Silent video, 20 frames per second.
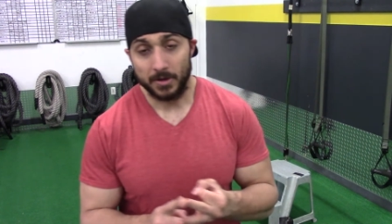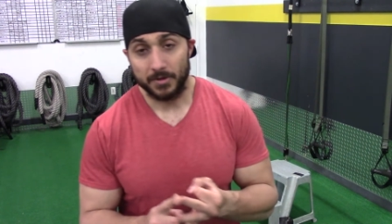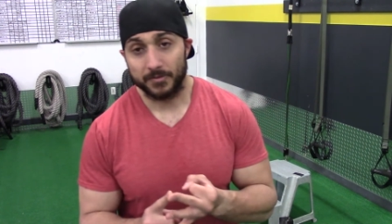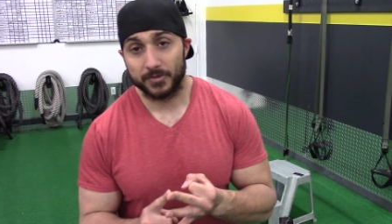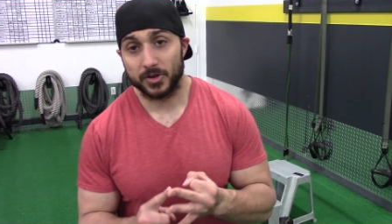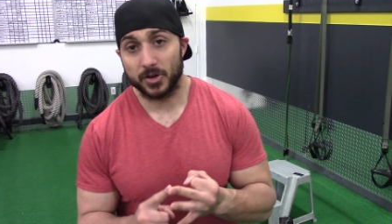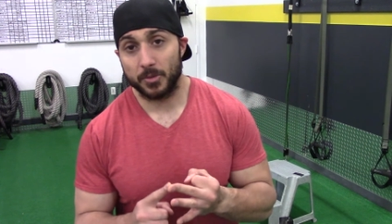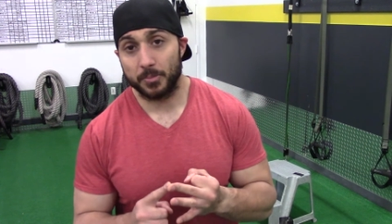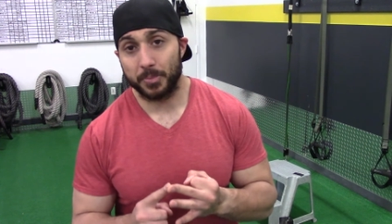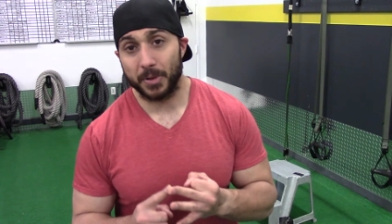
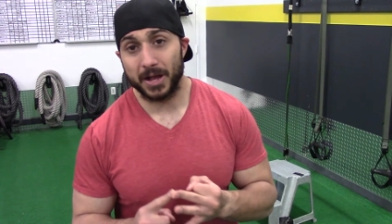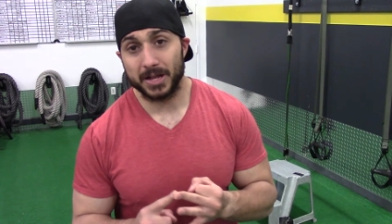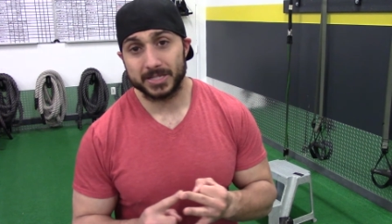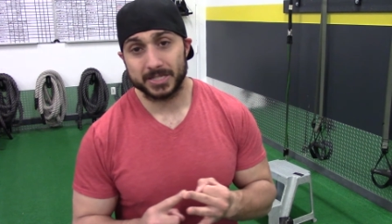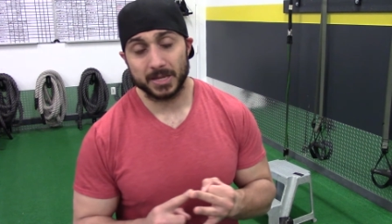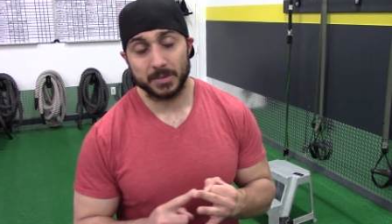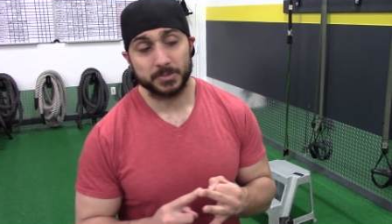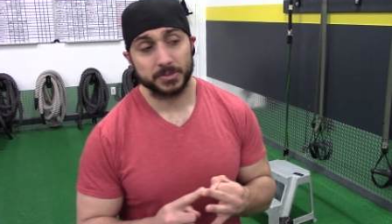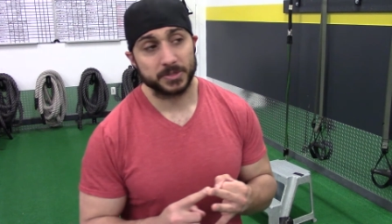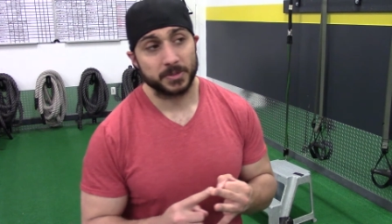For your
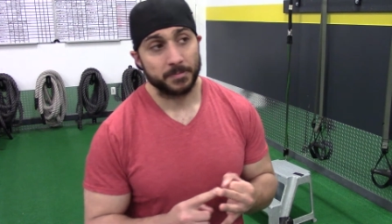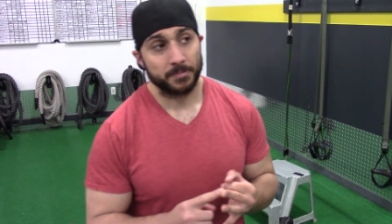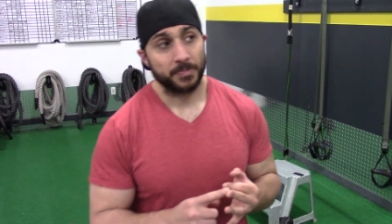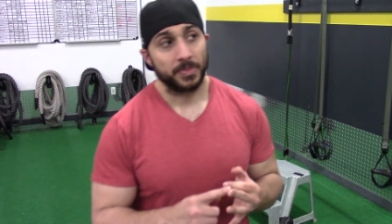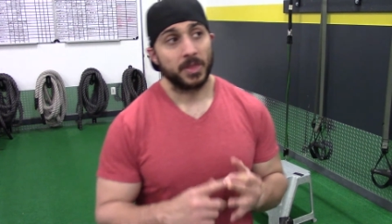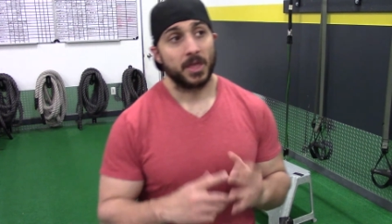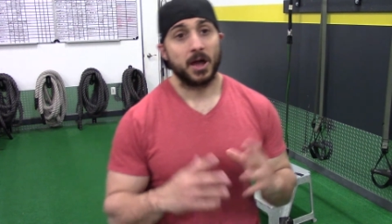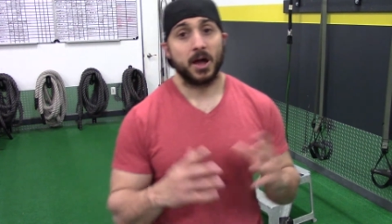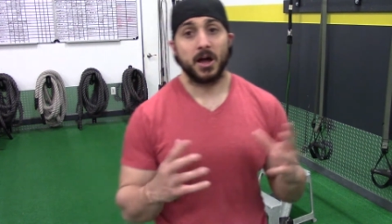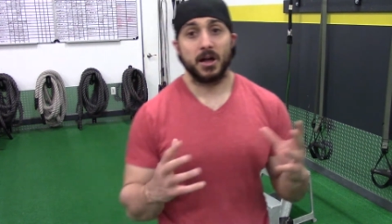biceps,
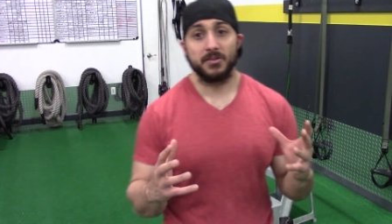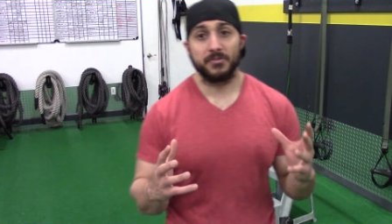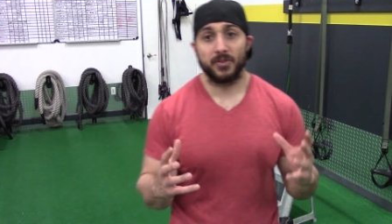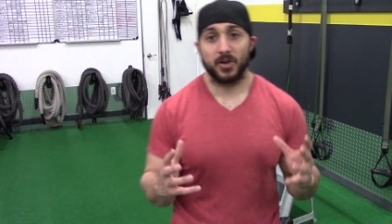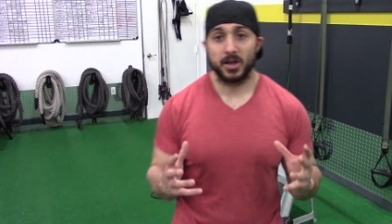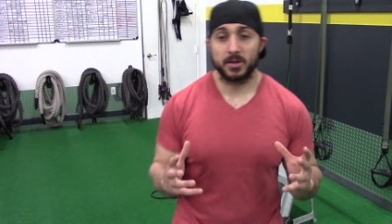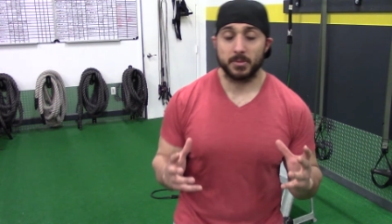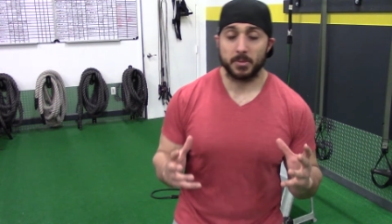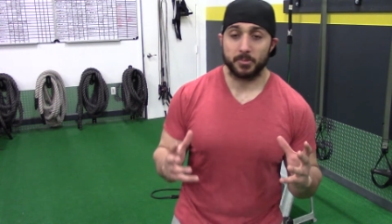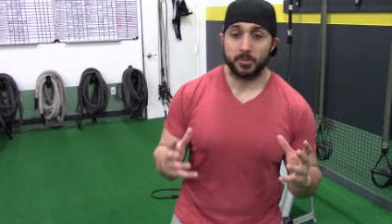high
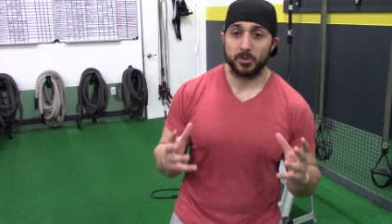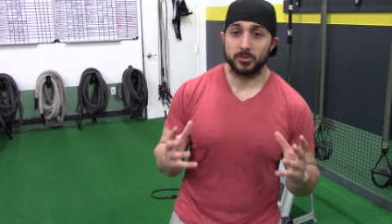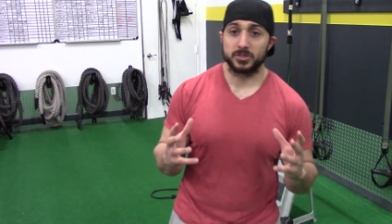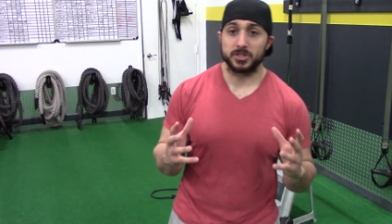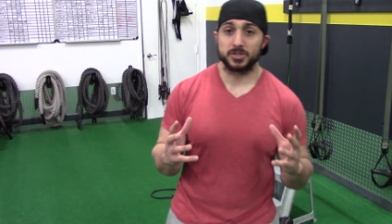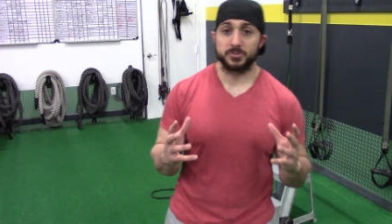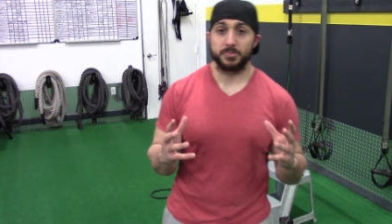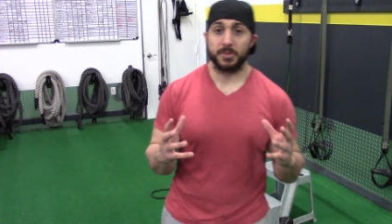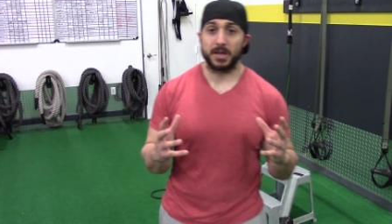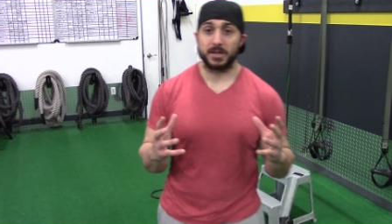volume
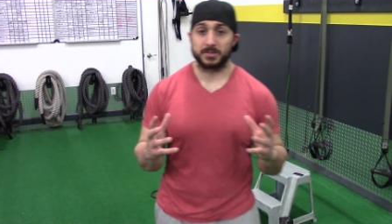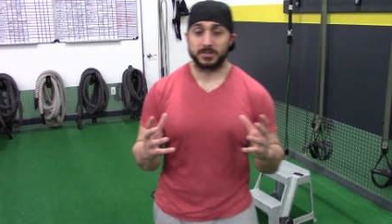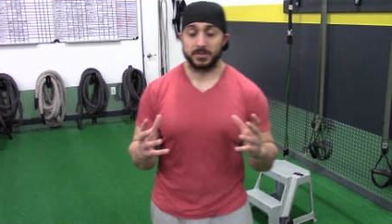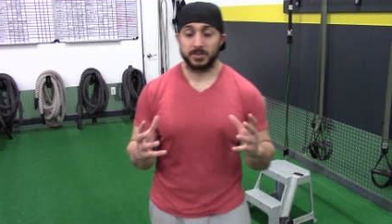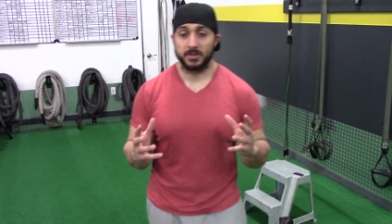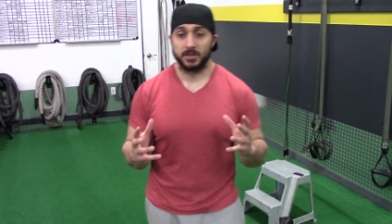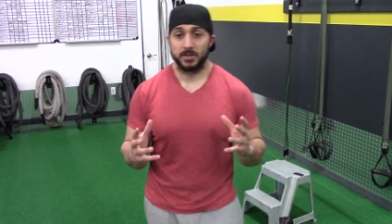approach is best.